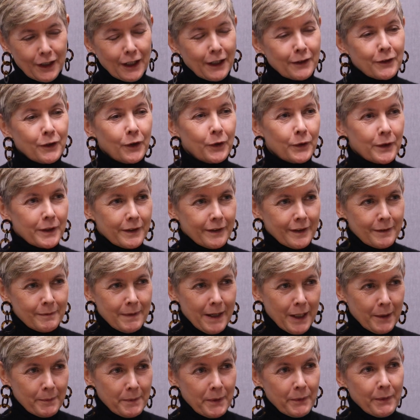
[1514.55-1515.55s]
I know it
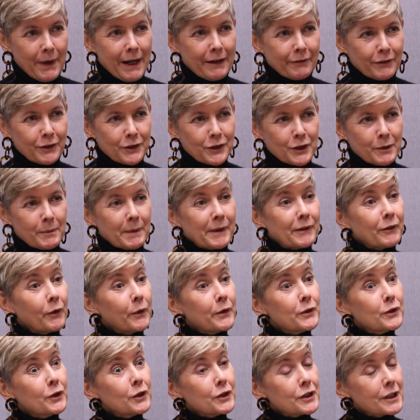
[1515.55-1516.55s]
may not be relevant to you, but it's
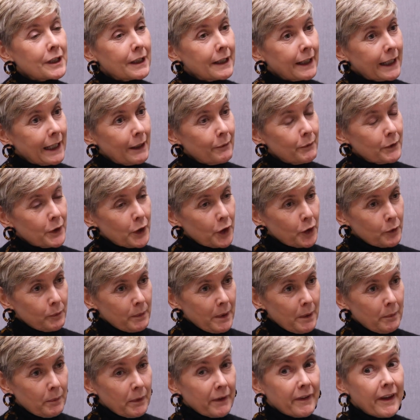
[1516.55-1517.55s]
always good to click in with other
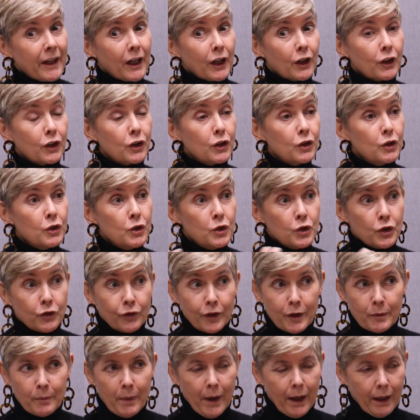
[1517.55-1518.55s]
people, and they got huge
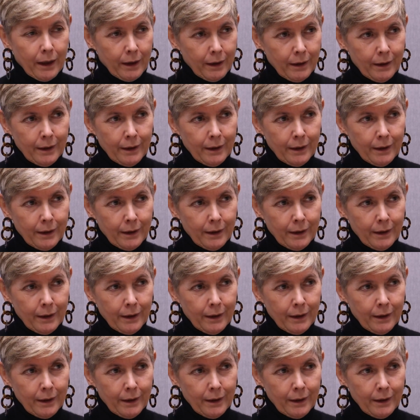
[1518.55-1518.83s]
feedback.